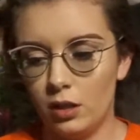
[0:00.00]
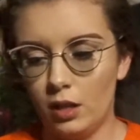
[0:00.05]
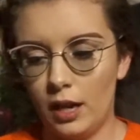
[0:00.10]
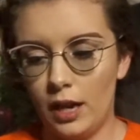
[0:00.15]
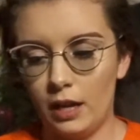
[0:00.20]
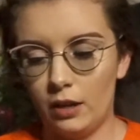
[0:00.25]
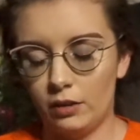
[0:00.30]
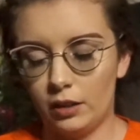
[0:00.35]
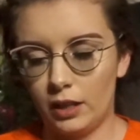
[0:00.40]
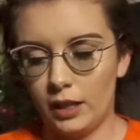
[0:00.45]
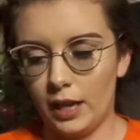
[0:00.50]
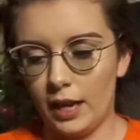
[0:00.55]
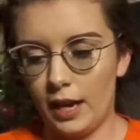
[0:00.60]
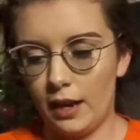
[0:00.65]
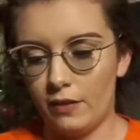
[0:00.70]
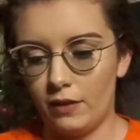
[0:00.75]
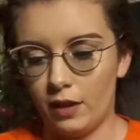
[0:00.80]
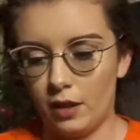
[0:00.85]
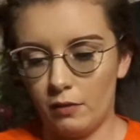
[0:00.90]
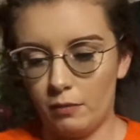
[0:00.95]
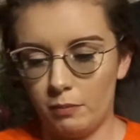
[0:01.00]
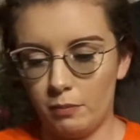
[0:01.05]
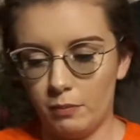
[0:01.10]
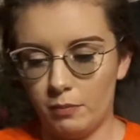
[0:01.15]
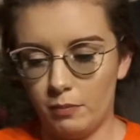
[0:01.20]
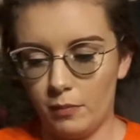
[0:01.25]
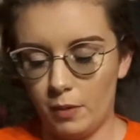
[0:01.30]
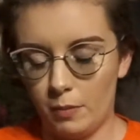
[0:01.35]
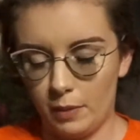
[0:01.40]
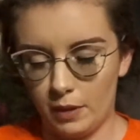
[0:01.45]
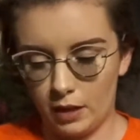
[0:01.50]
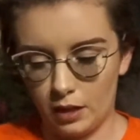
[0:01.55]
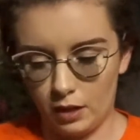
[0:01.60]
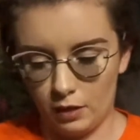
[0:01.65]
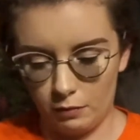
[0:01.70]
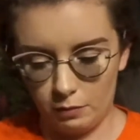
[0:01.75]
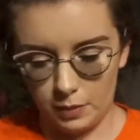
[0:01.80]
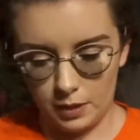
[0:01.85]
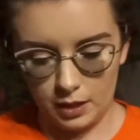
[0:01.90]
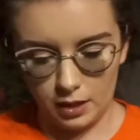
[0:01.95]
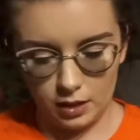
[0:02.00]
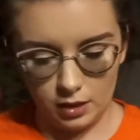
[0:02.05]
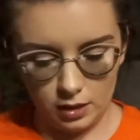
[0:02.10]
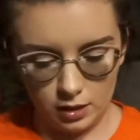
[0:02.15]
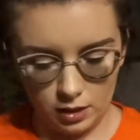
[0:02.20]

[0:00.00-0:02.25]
I don't think I have a big enough piece.